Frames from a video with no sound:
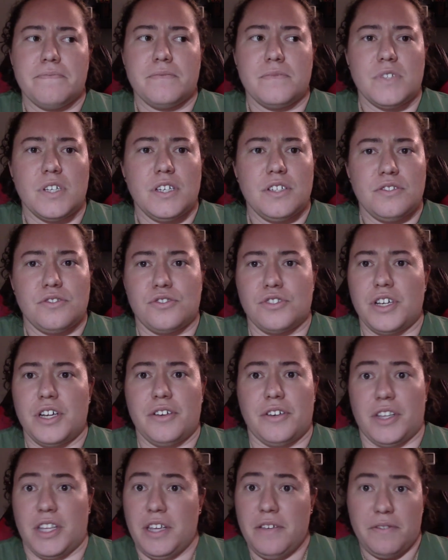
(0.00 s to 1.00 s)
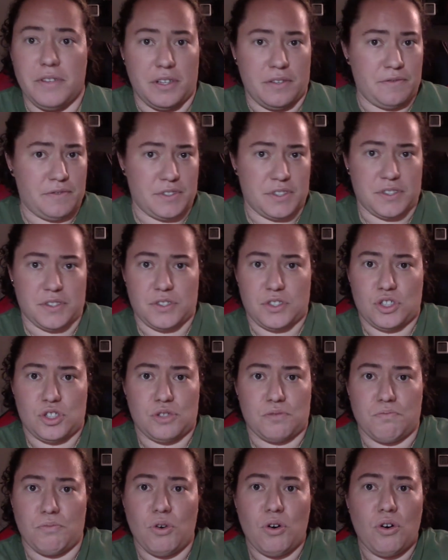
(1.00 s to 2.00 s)
even if it's a
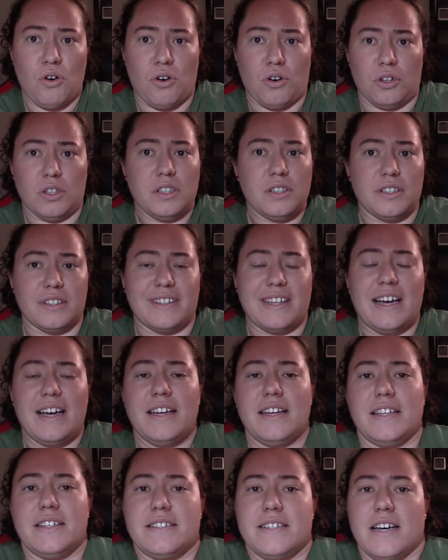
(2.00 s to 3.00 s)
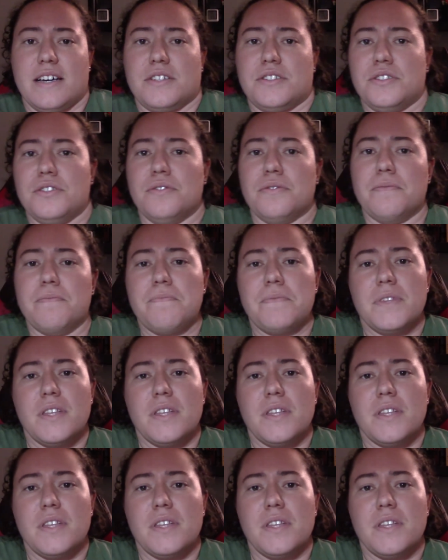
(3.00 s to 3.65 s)
small, little tiny tattoo,